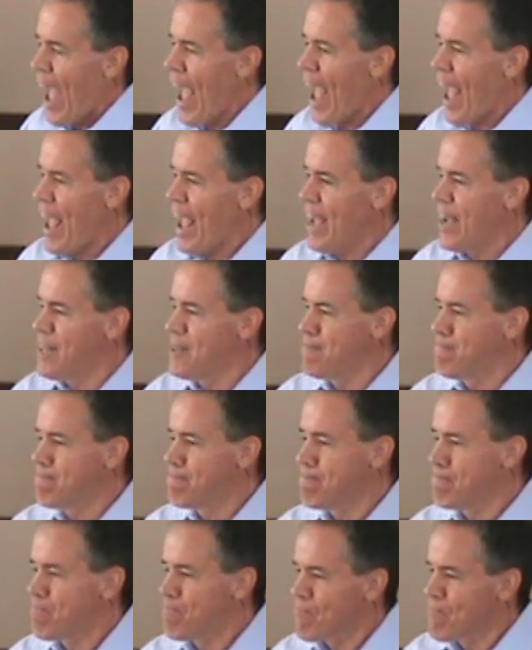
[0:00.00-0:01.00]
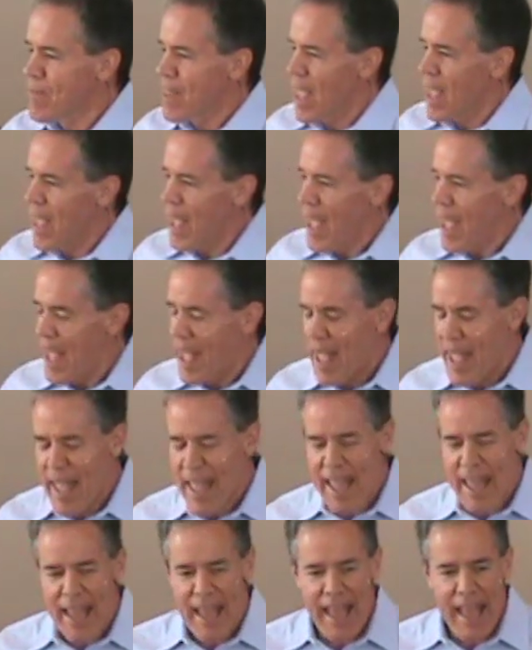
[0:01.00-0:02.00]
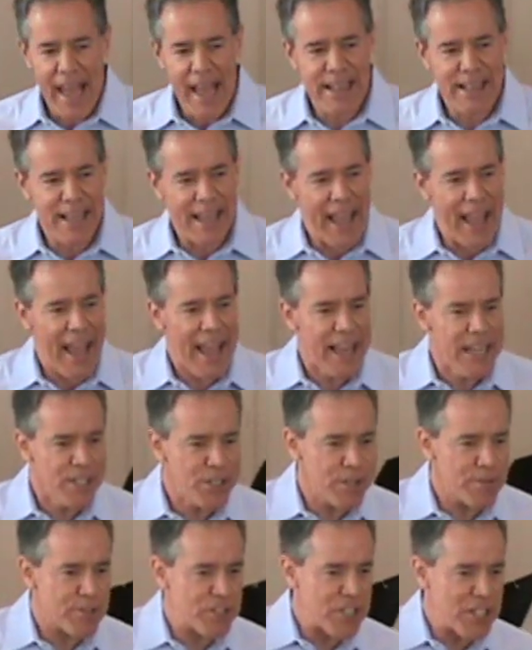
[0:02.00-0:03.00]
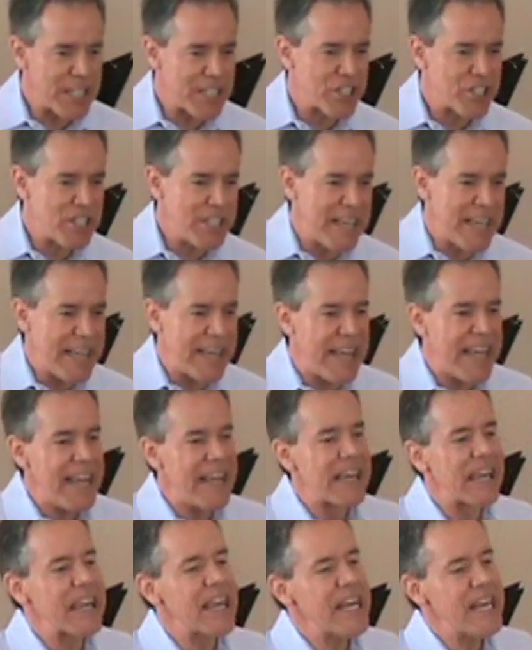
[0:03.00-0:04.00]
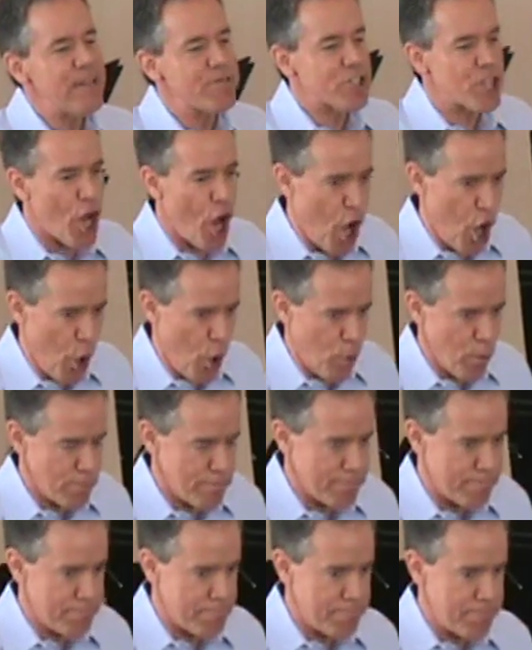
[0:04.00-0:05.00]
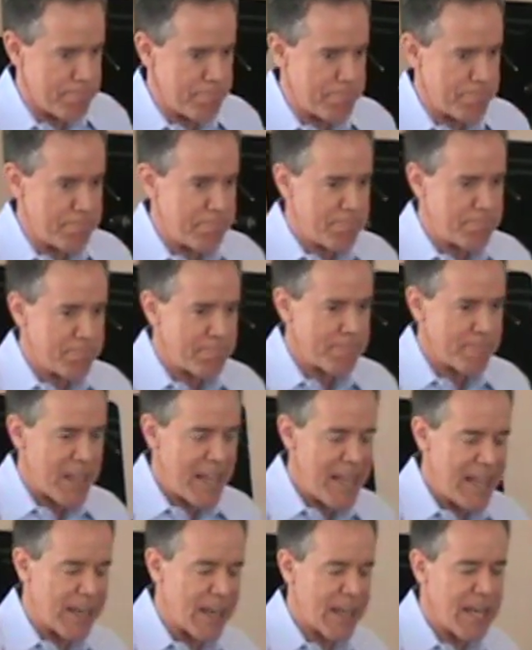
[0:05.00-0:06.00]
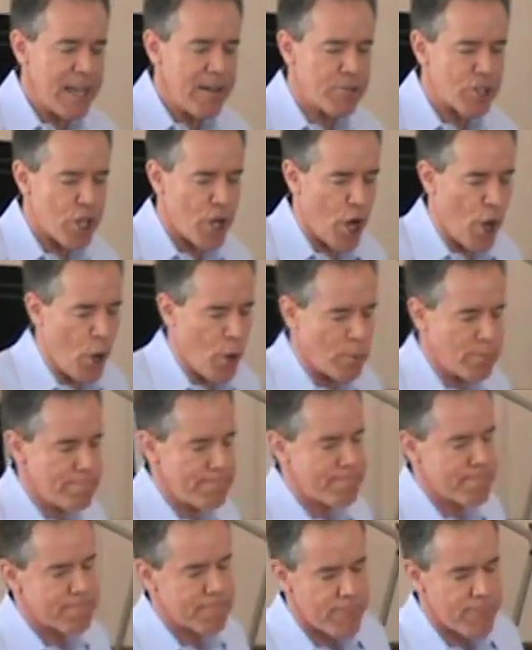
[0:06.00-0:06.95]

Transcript: And at the age of 16, he leaves home. He leaves home.